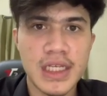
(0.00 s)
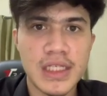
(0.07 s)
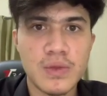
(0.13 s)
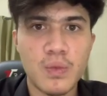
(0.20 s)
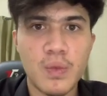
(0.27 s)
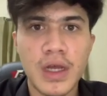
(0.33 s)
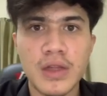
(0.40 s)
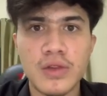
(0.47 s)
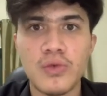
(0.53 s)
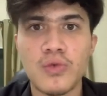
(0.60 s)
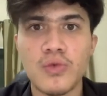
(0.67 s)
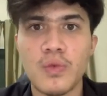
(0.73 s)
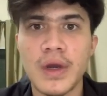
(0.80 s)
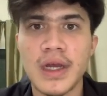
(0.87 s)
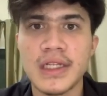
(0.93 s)
is
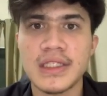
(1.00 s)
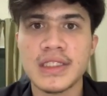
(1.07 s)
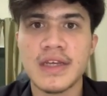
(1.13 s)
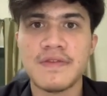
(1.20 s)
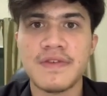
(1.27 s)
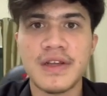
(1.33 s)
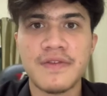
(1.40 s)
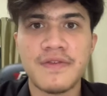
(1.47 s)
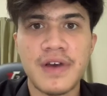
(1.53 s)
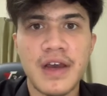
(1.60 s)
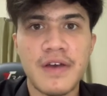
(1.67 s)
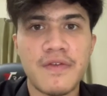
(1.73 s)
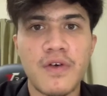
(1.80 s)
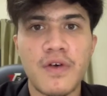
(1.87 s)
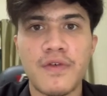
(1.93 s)

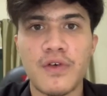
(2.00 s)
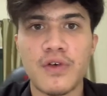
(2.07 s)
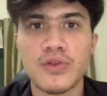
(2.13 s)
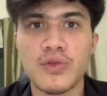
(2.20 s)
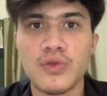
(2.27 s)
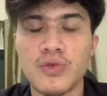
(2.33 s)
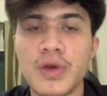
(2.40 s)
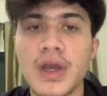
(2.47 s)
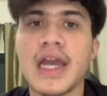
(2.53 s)
121,75442